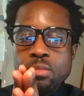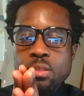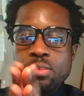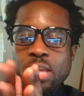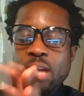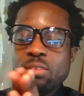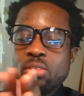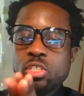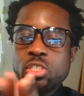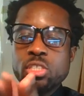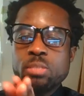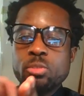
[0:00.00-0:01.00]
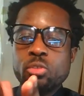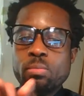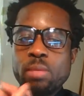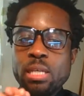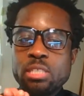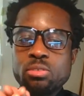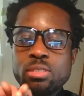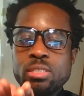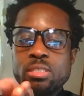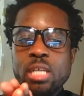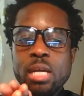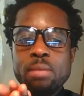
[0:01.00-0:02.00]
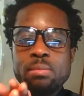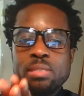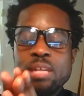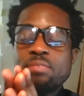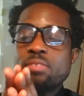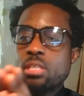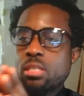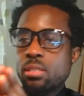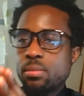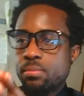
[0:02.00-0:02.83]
that relationship between mastery and time is everything,